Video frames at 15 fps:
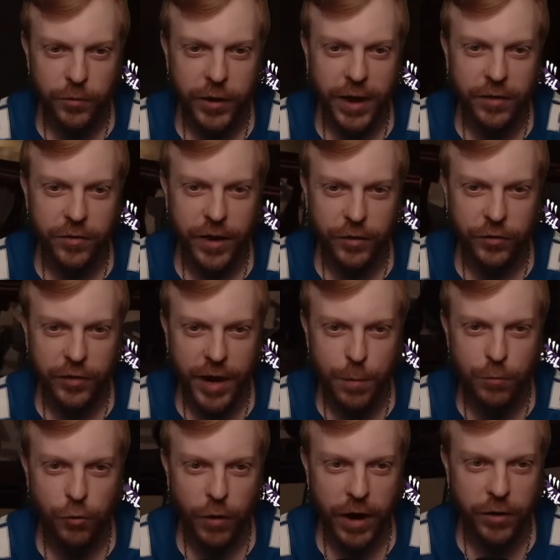against that same
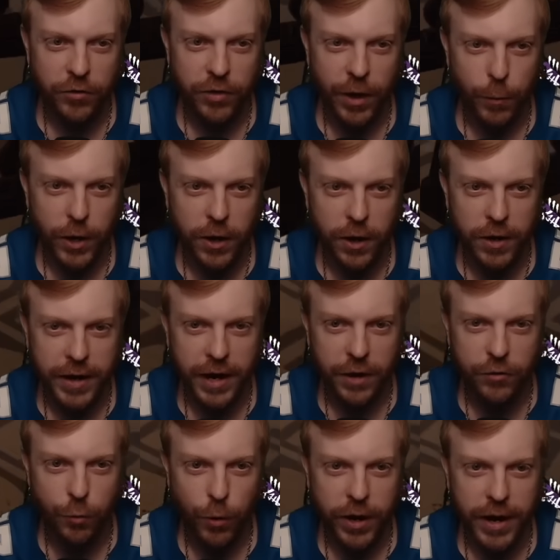dredge that we couldn't get it
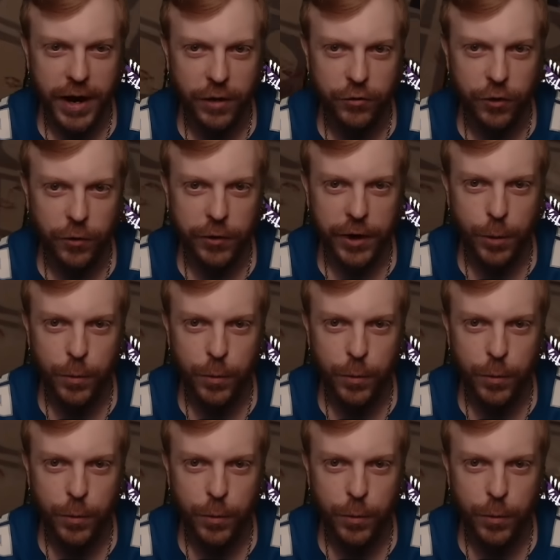to work against earlier,